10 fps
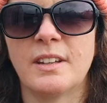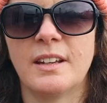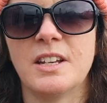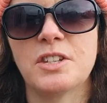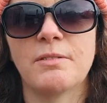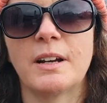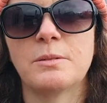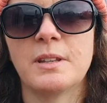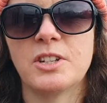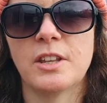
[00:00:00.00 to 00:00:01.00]
like
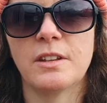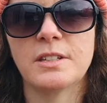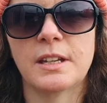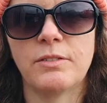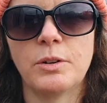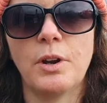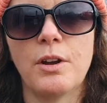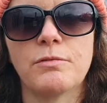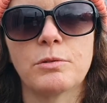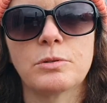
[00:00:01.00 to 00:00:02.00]
interact with each other to give you an
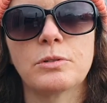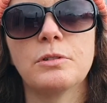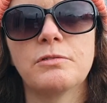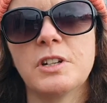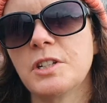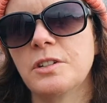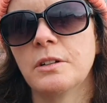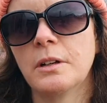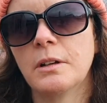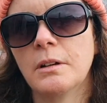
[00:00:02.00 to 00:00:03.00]
overall score for
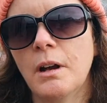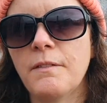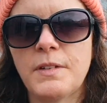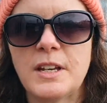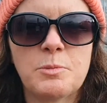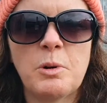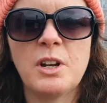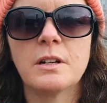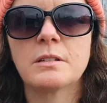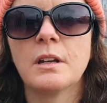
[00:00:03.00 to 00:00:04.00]
each
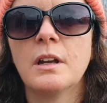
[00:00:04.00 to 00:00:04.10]
product.